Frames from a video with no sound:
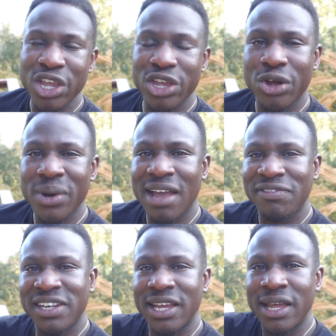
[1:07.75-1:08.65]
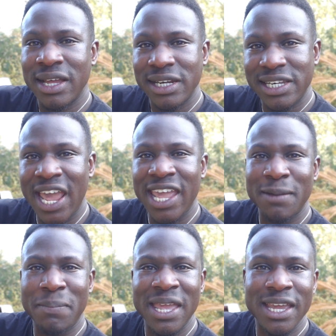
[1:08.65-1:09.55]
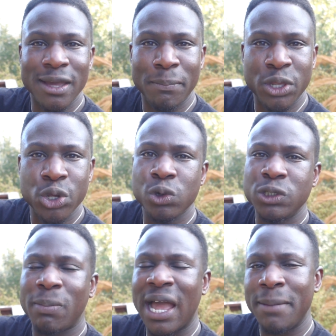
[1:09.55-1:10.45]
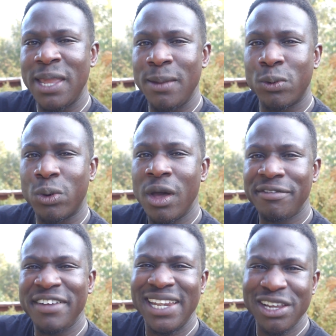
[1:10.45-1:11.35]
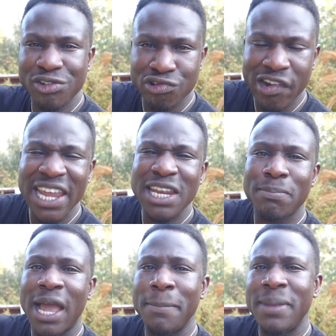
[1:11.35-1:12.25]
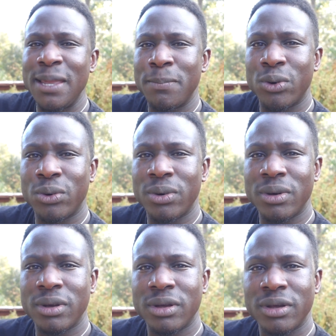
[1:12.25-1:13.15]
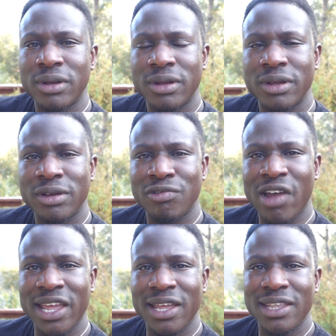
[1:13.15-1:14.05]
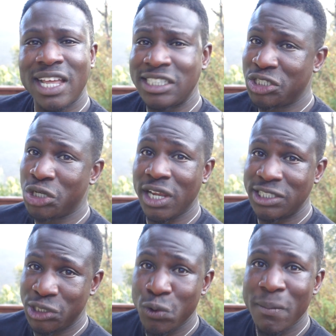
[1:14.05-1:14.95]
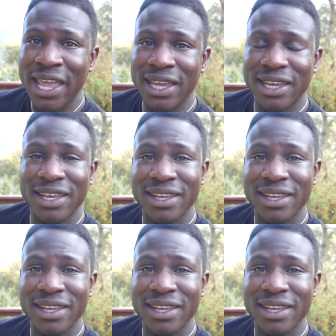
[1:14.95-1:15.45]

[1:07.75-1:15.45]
You don't have to take being abused by people, feeling drained by people, right? That's a choice you make.